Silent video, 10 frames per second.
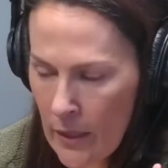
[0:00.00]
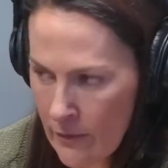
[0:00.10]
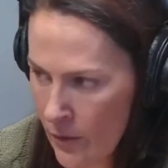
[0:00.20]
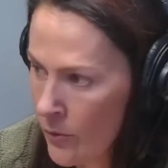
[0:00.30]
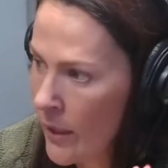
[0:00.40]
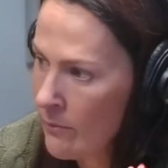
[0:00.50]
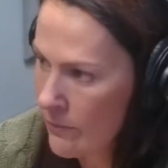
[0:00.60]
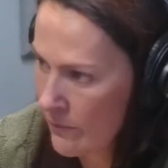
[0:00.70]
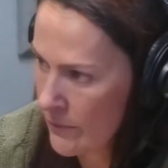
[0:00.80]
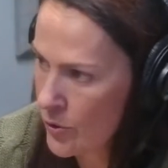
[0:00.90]
even though I
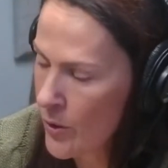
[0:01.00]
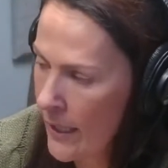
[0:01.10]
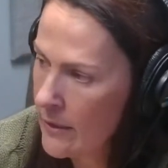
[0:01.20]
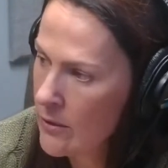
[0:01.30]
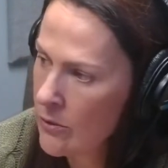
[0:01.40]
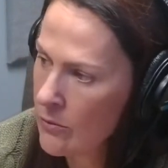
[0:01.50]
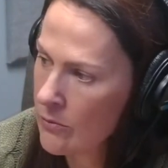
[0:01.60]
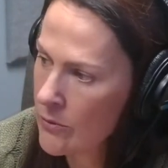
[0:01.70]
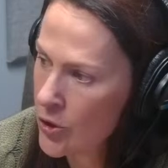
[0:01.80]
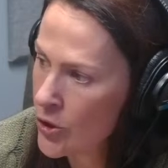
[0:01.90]
tried to
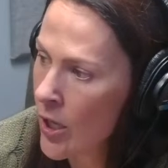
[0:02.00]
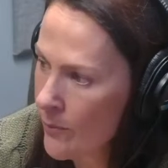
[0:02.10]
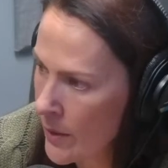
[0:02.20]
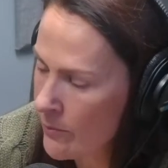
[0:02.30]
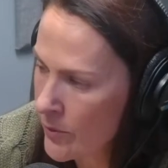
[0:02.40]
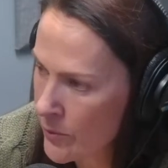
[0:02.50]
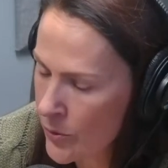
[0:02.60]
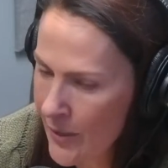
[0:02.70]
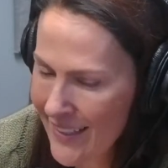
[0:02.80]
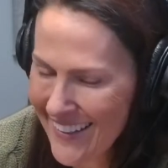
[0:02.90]
stop them from
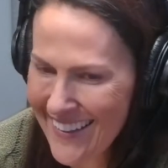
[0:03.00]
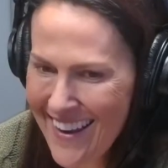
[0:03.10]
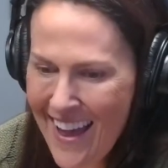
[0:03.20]
doing it.